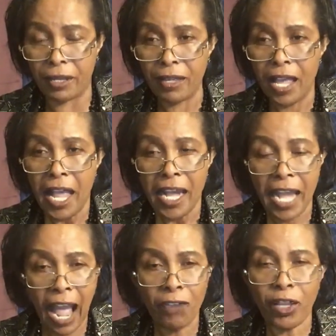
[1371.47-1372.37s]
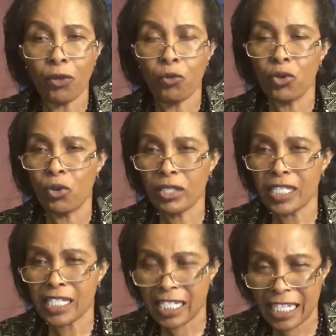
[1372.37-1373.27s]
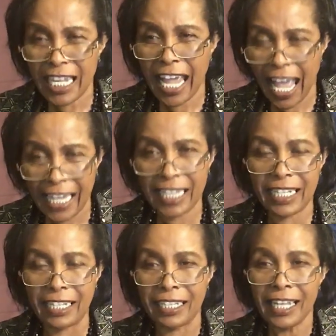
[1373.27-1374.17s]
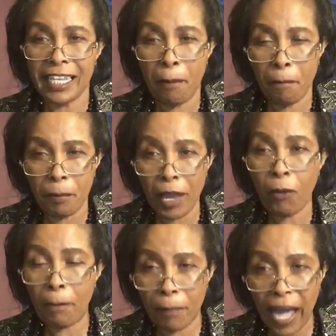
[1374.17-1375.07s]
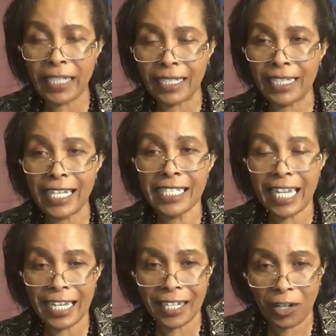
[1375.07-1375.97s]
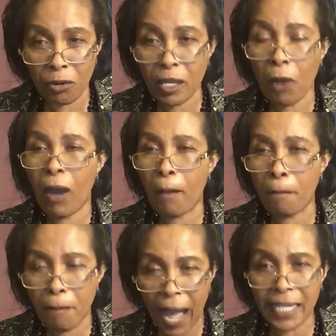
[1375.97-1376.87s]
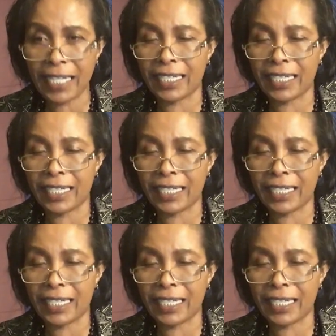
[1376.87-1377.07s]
Now they could not see anything. They they were panicked. They started. They were panicked.